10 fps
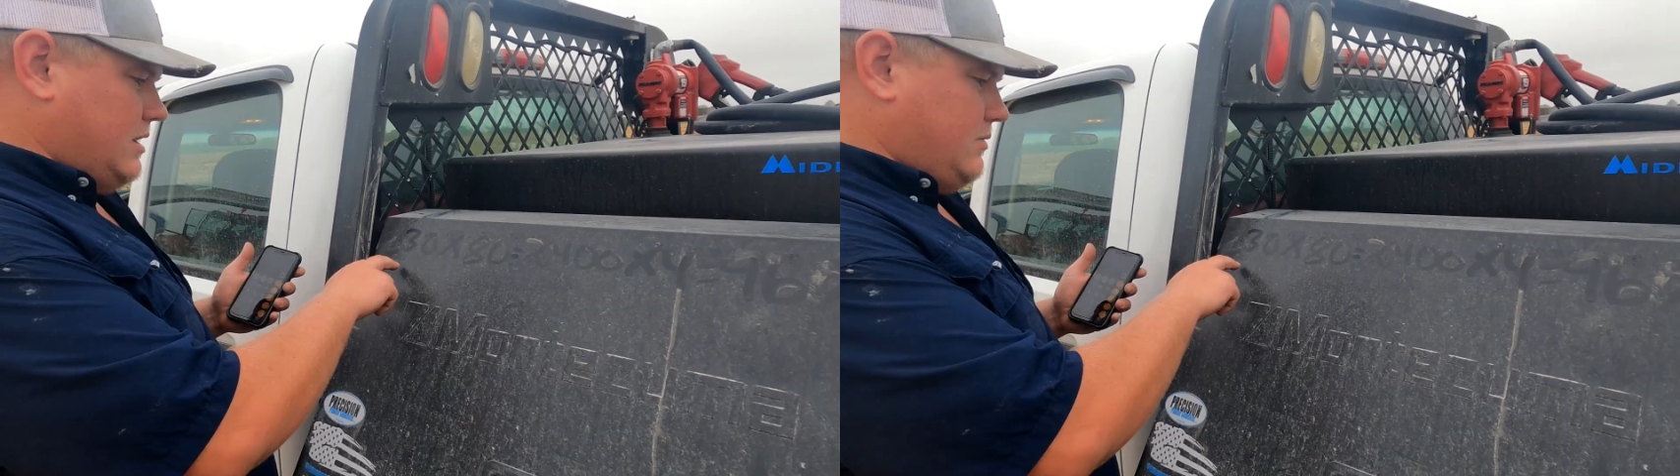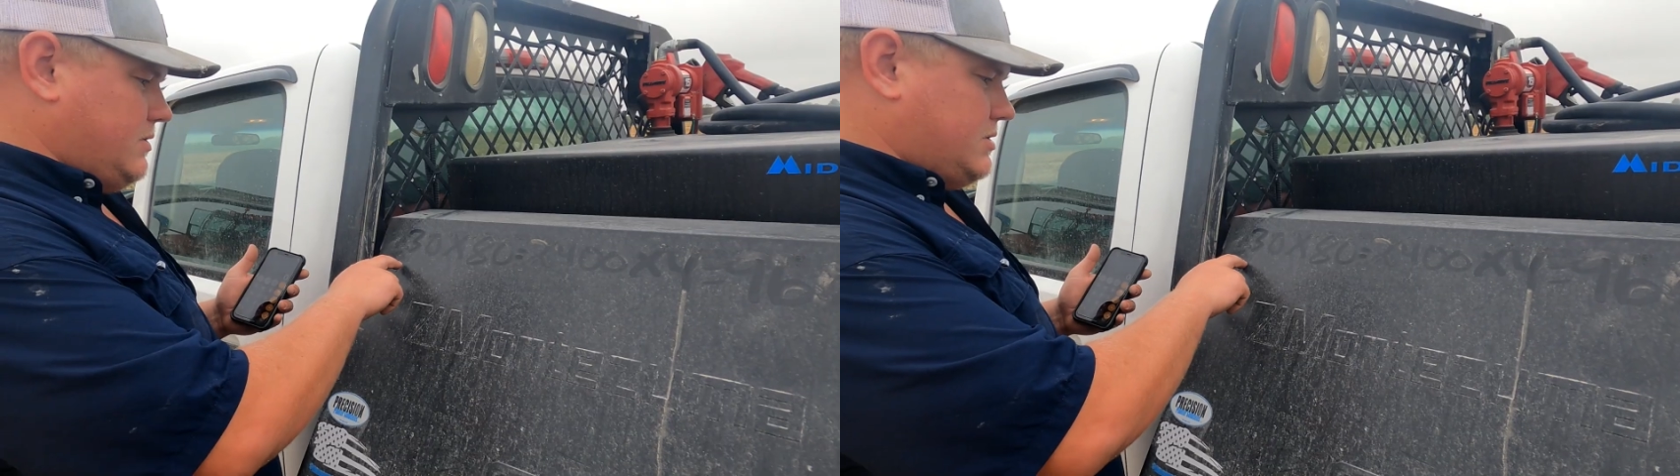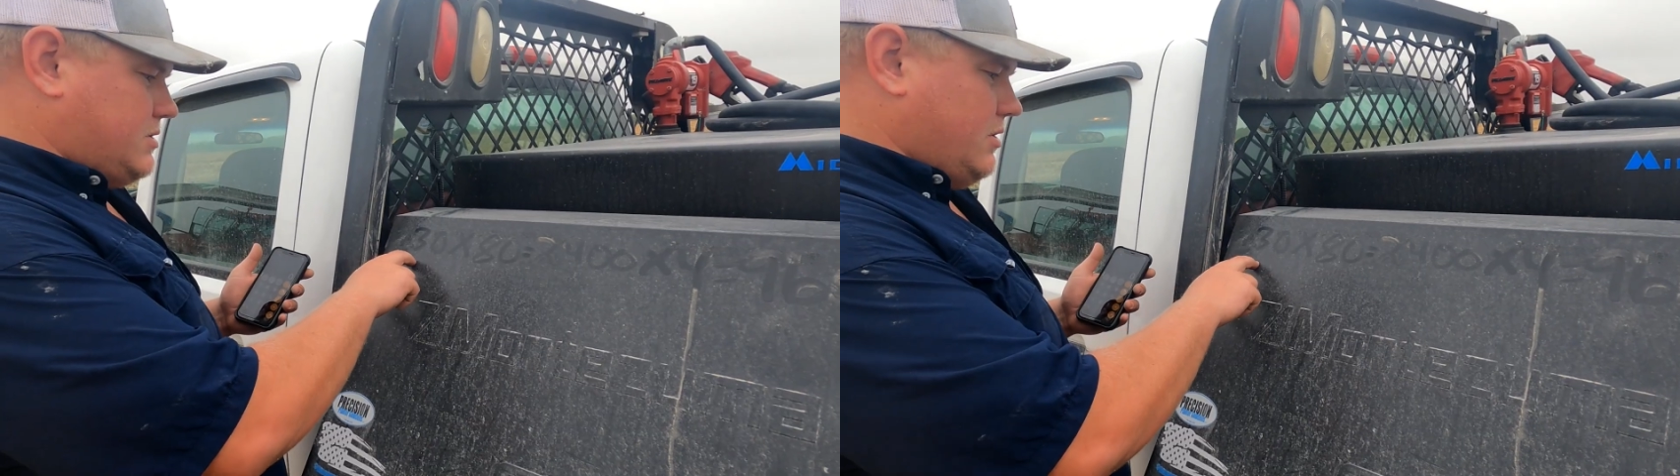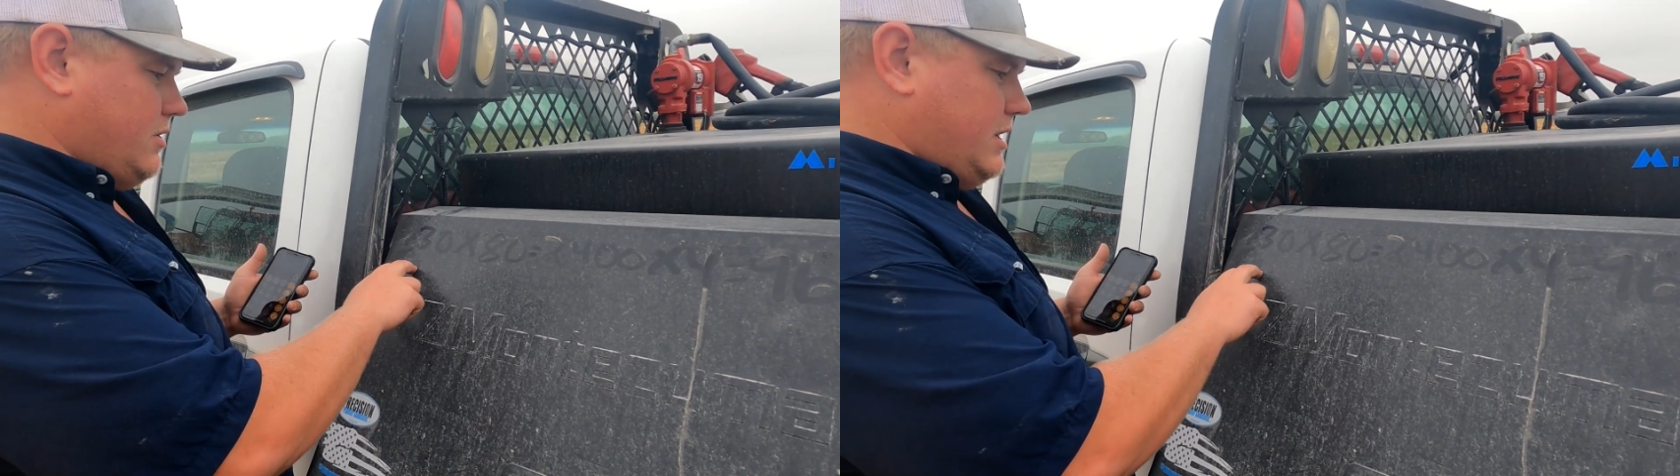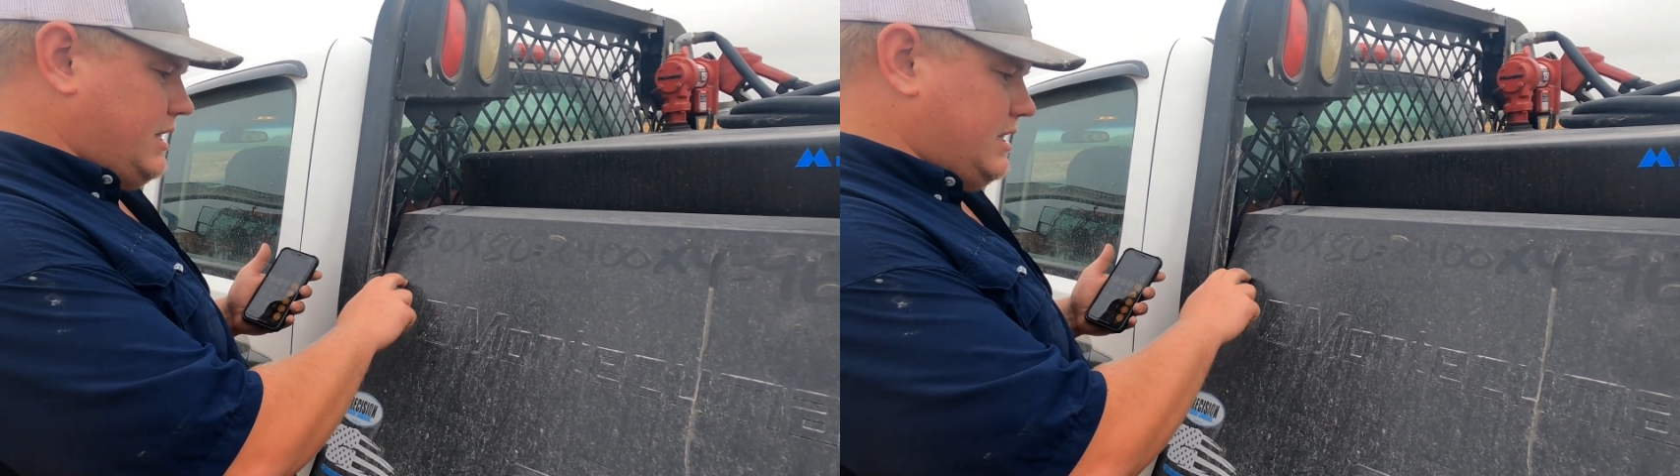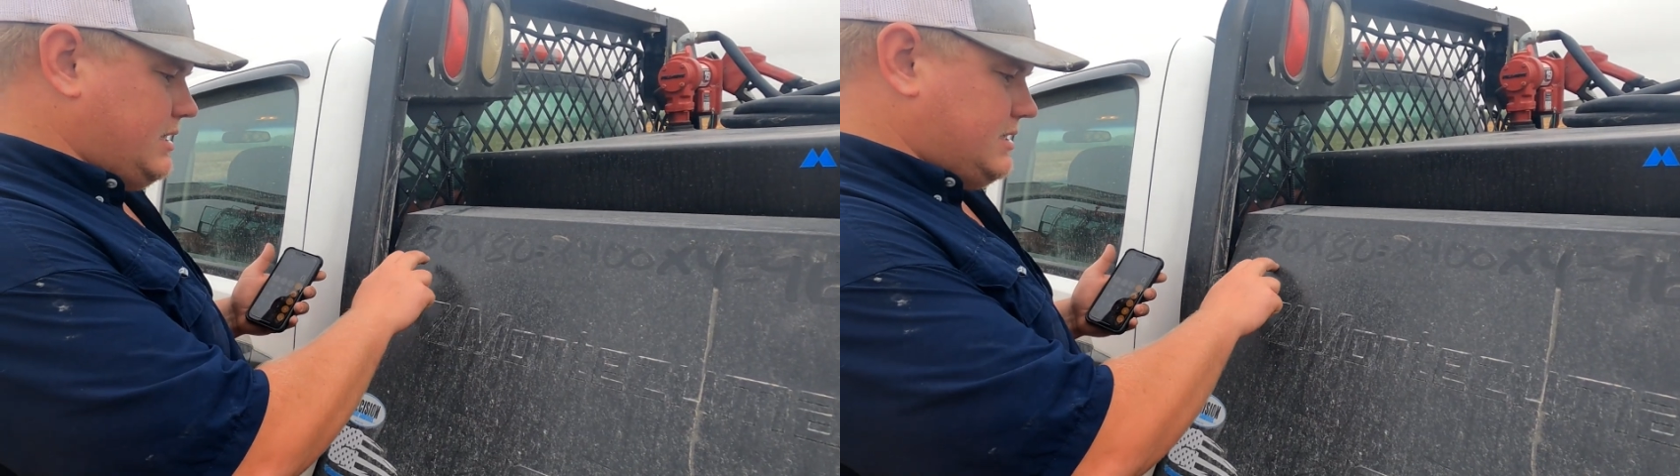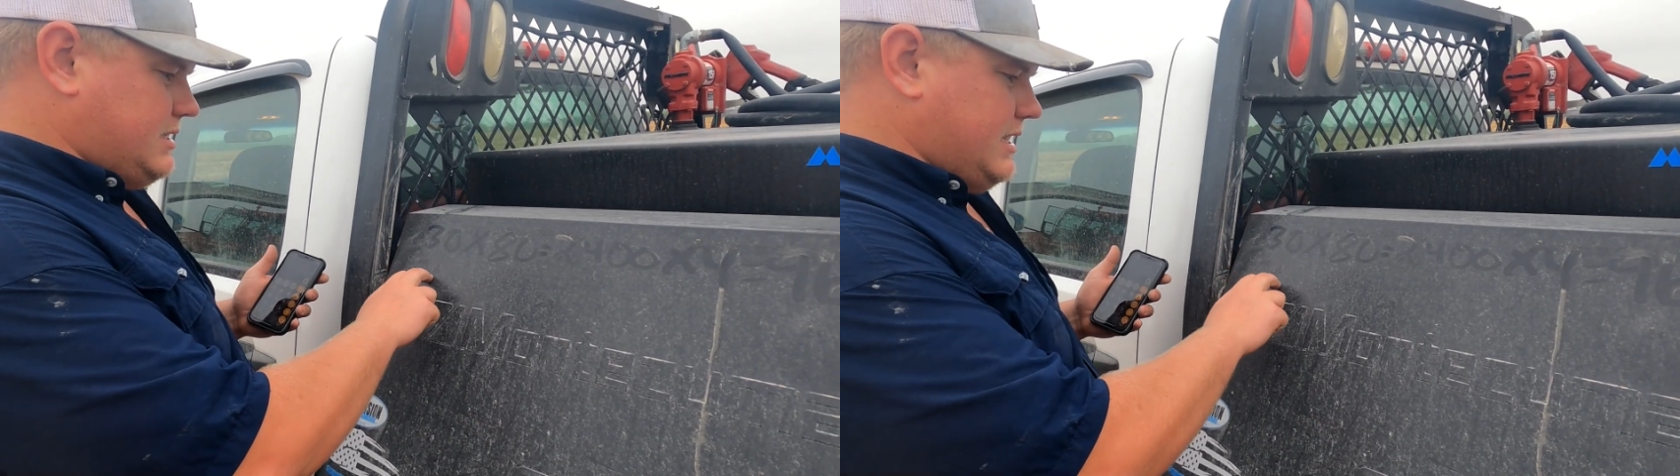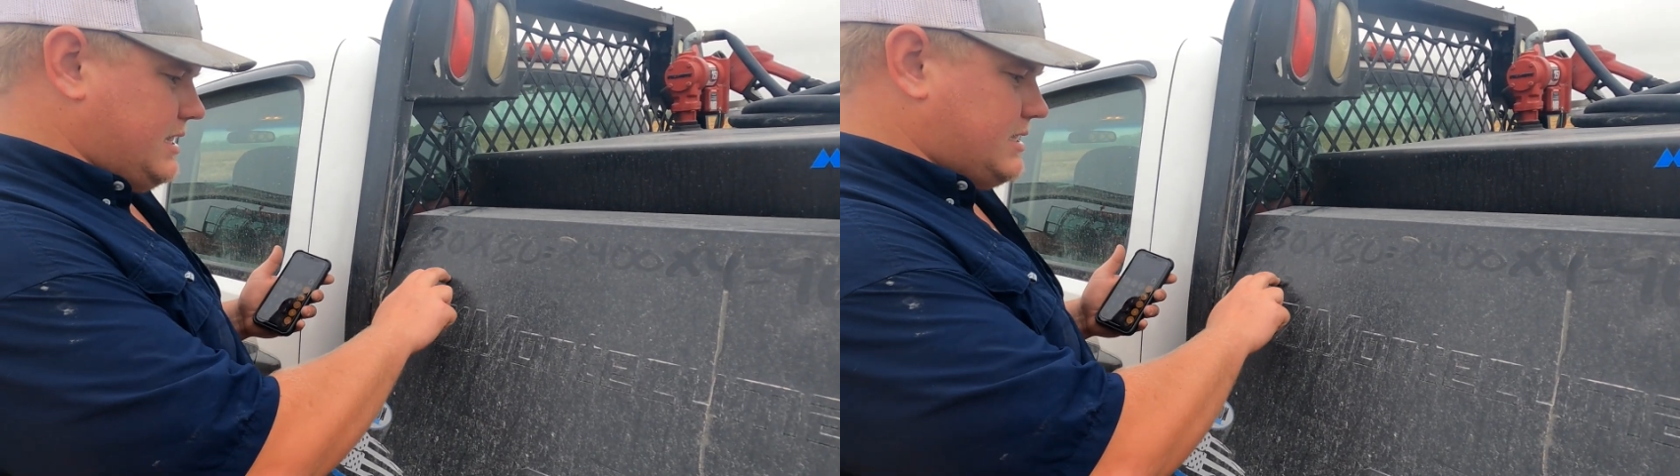It was
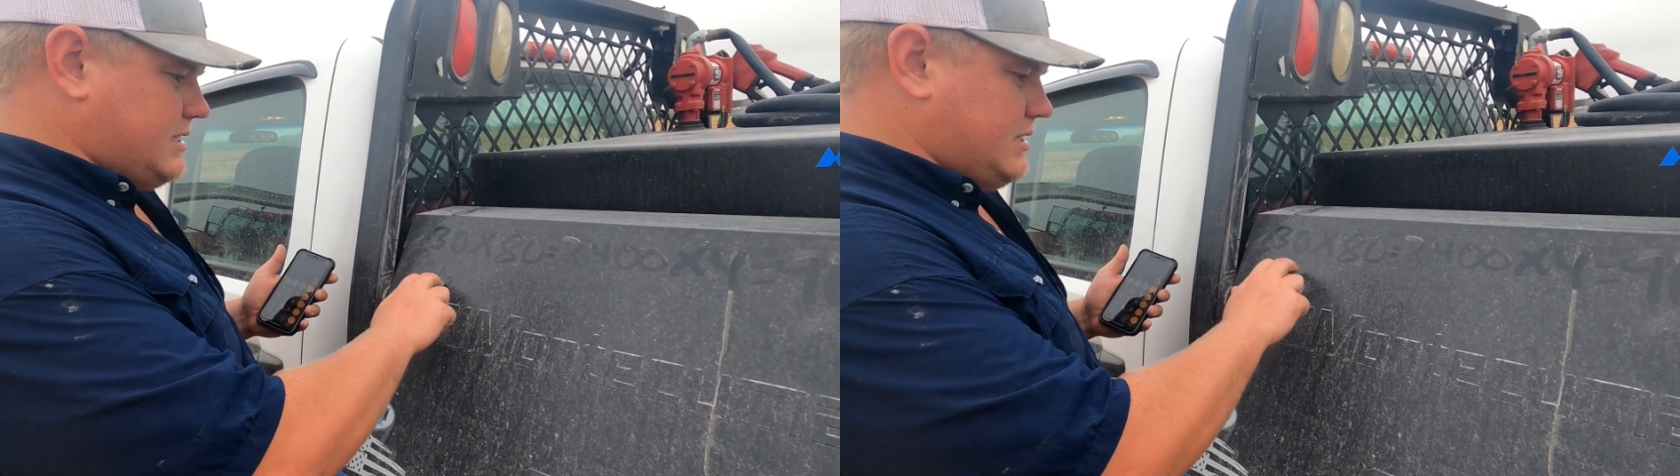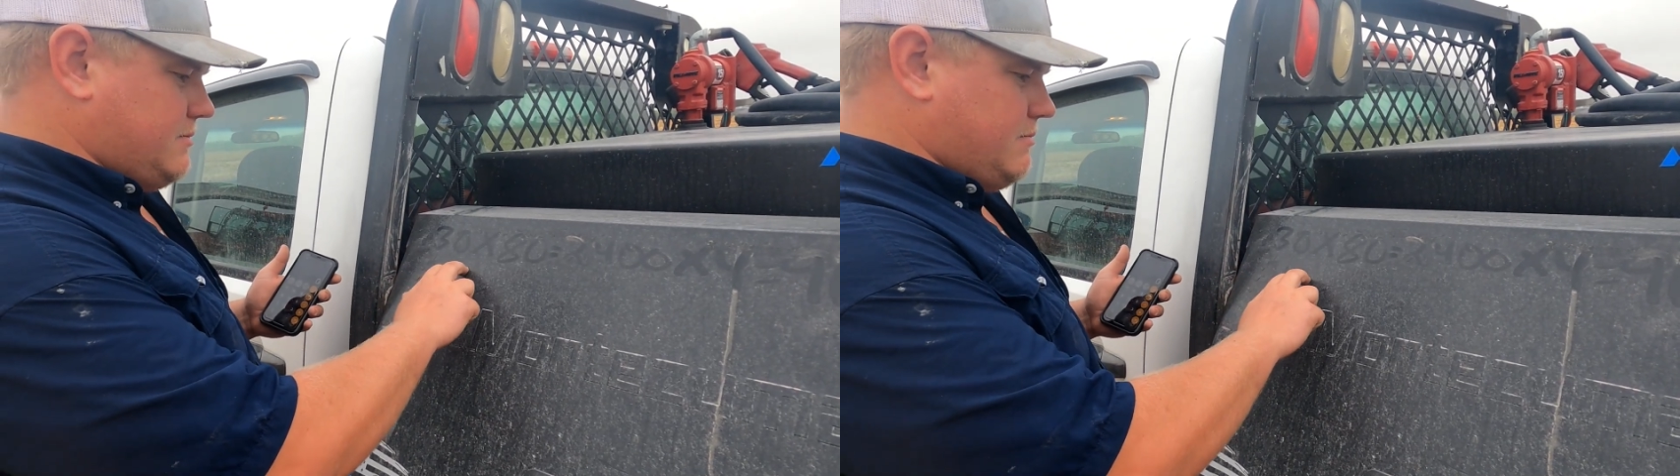36